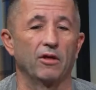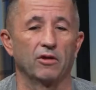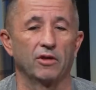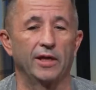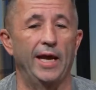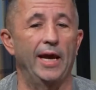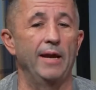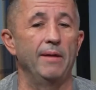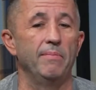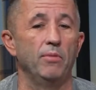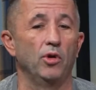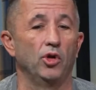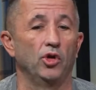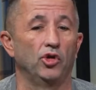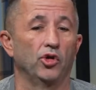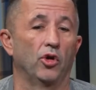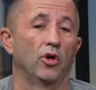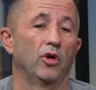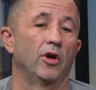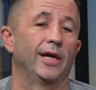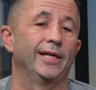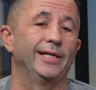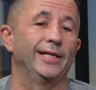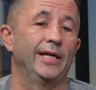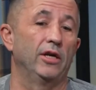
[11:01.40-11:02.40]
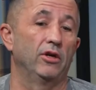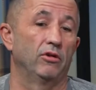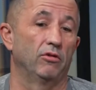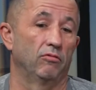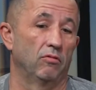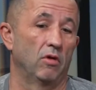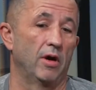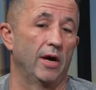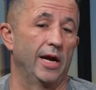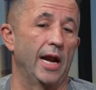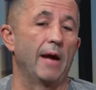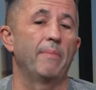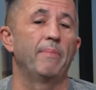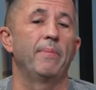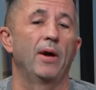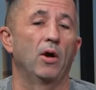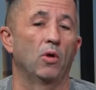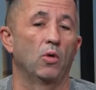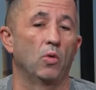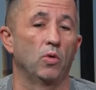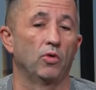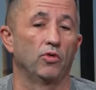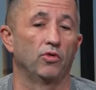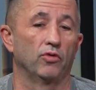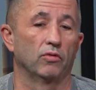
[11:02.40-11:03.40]
can merge on, I tend to ride up our
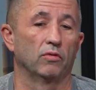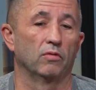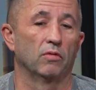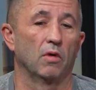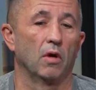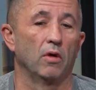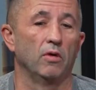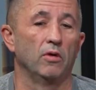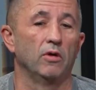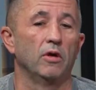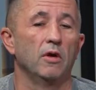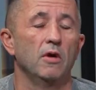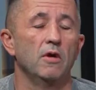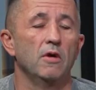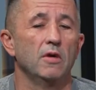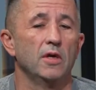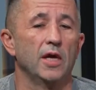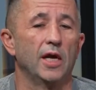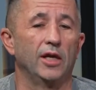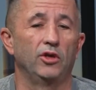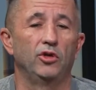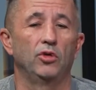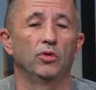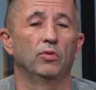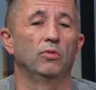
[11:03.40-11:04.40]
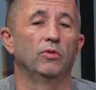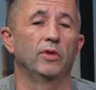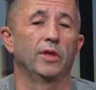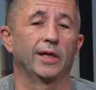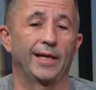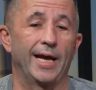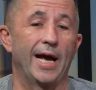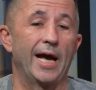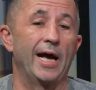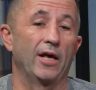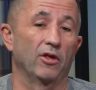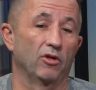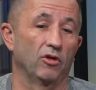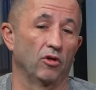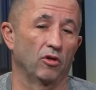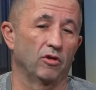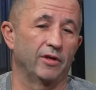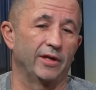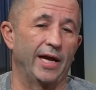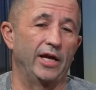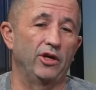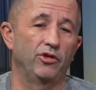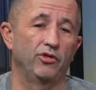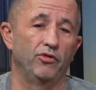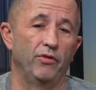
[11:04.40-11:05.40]
Quadra Road until the cars are
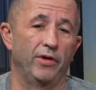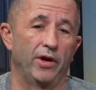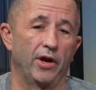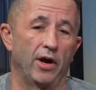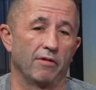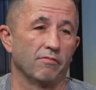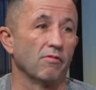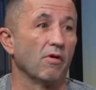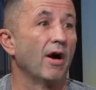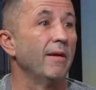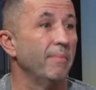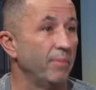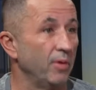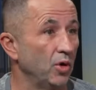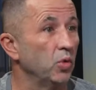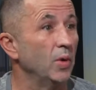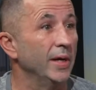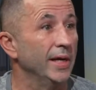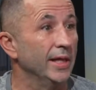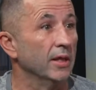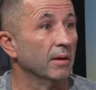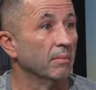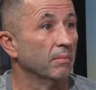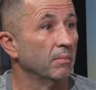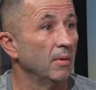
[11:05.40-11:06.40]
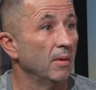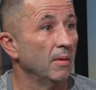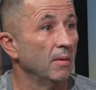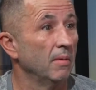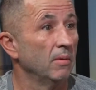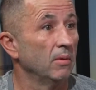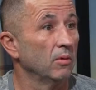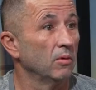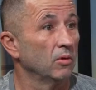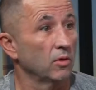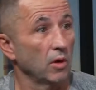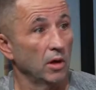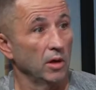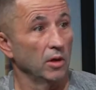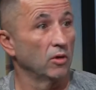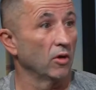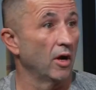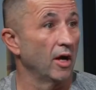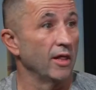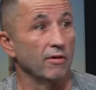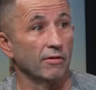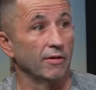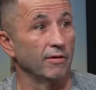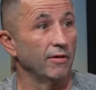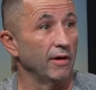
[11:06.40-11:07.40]
stationary and I ride between them. So it's a
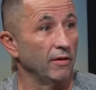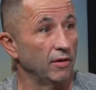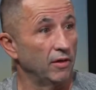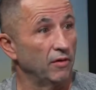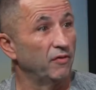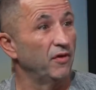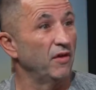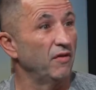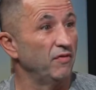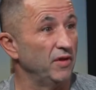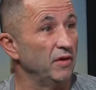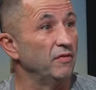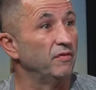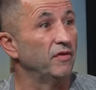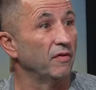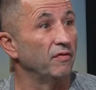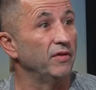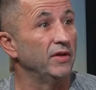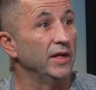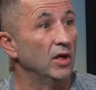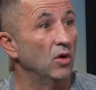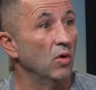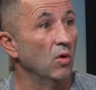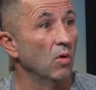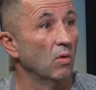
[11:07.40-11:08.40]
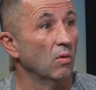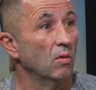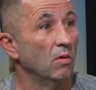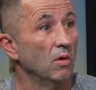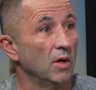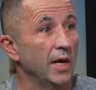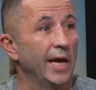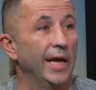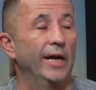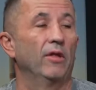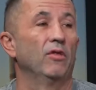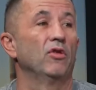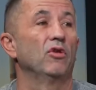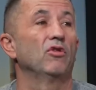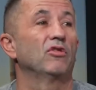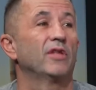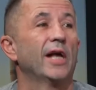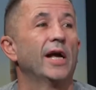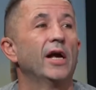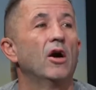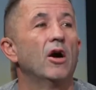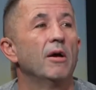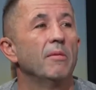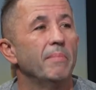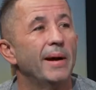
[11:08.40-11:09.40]
50-50 call. And on this day,
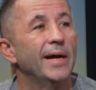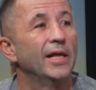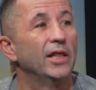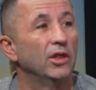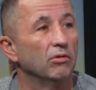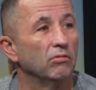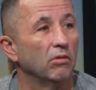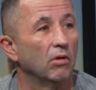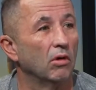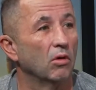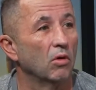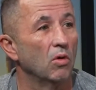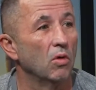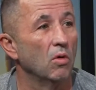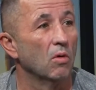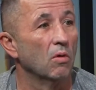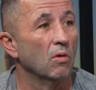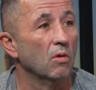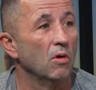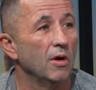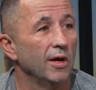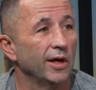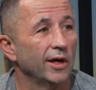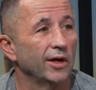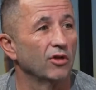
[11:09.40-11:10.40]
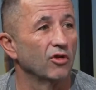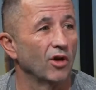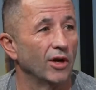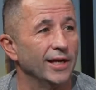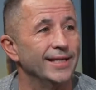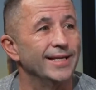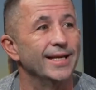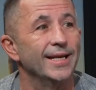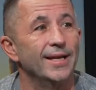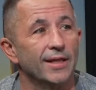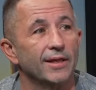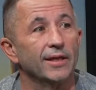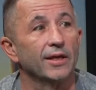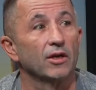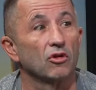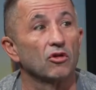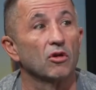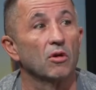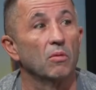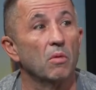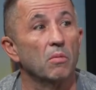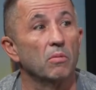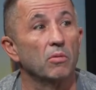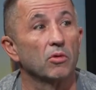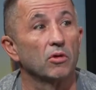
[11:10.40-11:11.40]
I made the wrong call because I didn't think
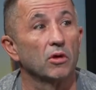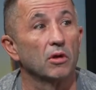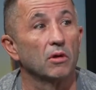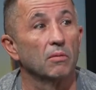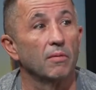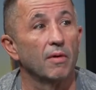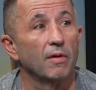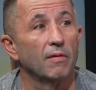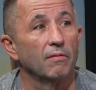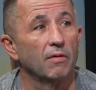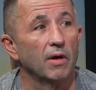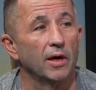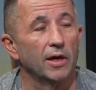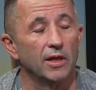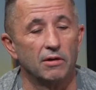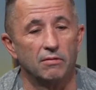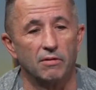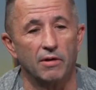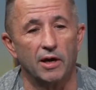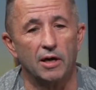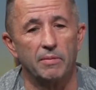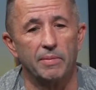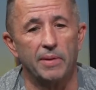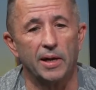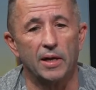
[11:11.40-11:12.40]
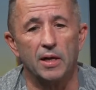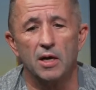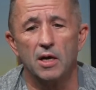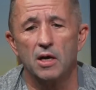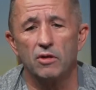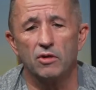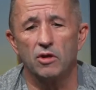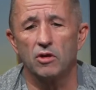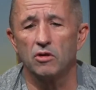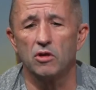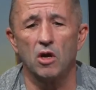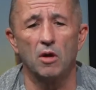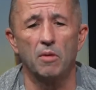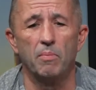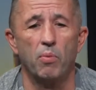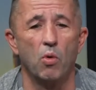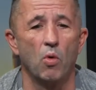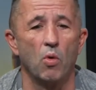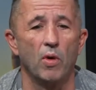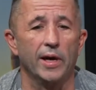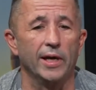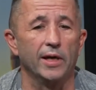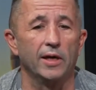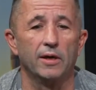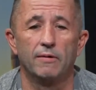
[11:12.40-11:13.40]
someone was going to ride the roundabout. There's no
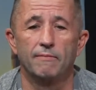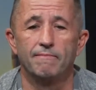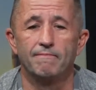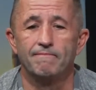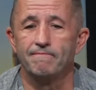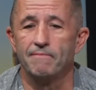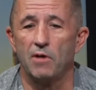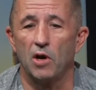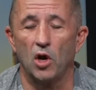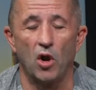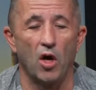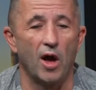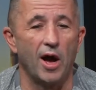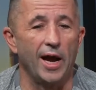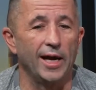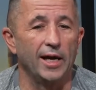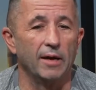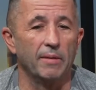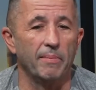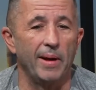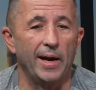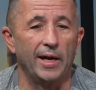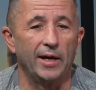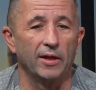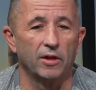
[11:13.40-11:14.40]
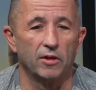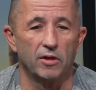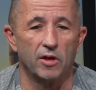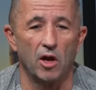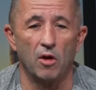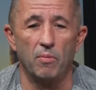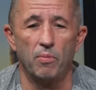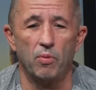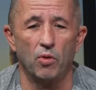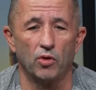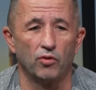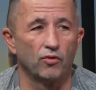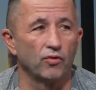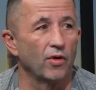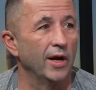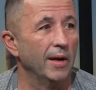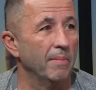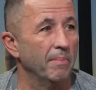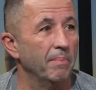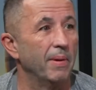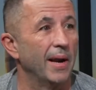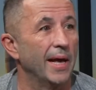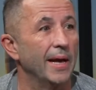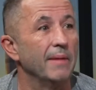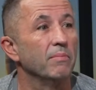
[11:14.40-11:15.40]
point lying about it. There's no point trying to
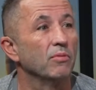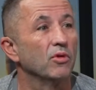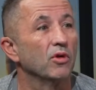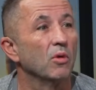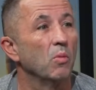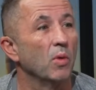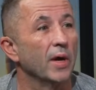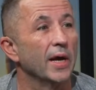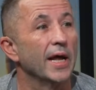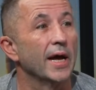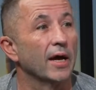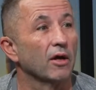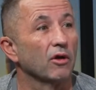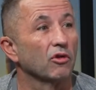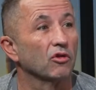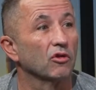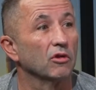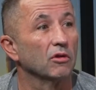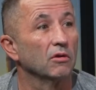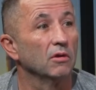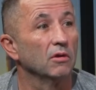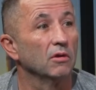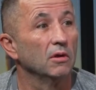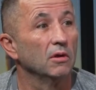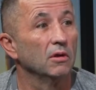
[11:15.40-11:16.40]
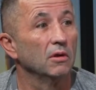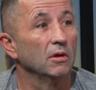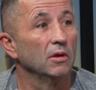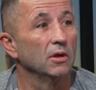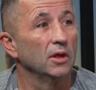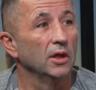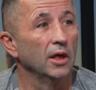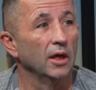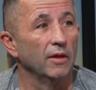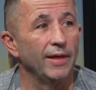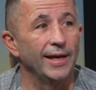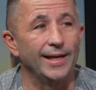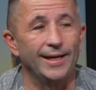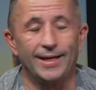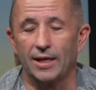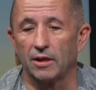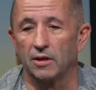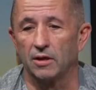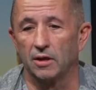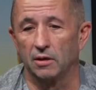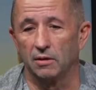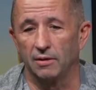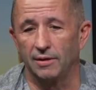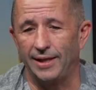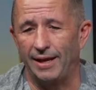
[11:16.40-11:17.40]
blame someone else.
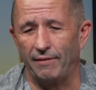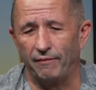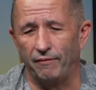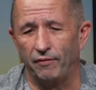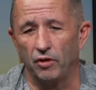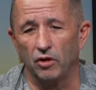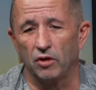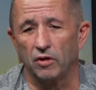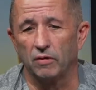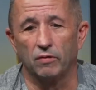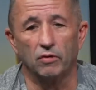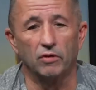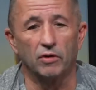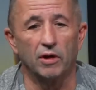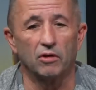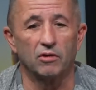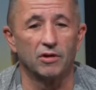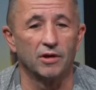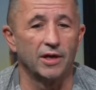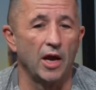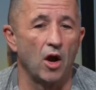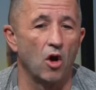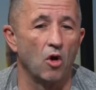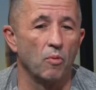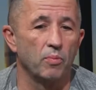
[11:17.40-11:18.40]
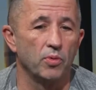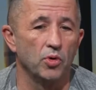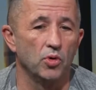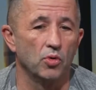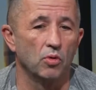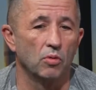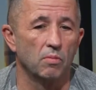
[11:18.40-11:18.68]
That first of all doesn't help your